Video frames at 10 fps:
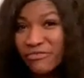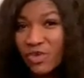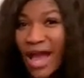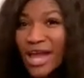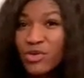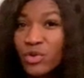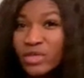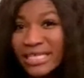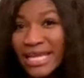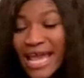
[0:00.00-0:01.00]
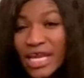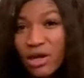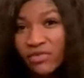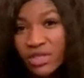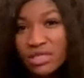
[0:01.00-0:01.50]
If you are enrolled in any
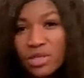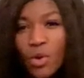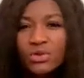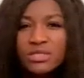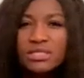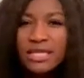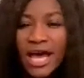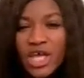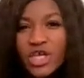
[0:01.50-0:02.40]
of these courses,